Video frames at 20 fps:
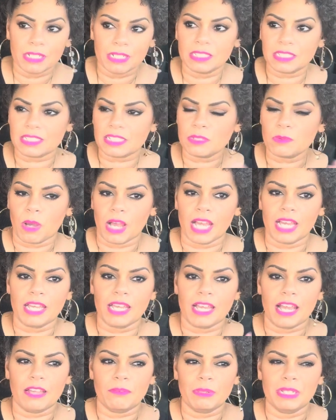And this is
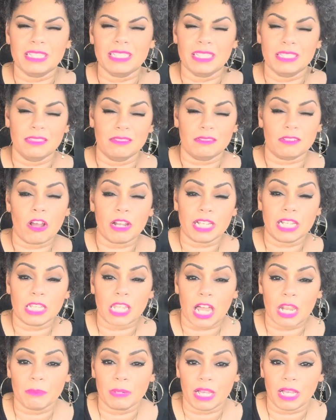why I've been talking a
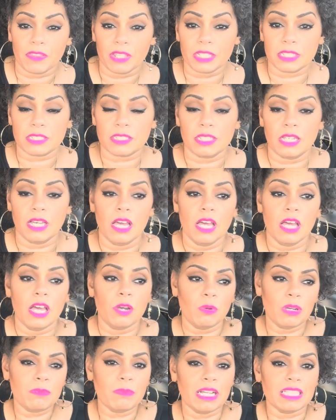lot about this
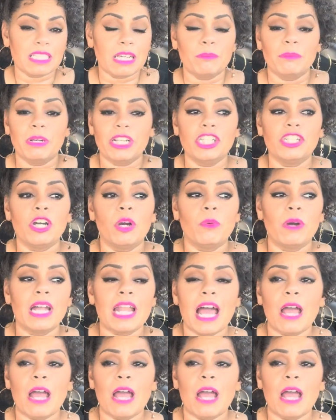with my son. But you know what?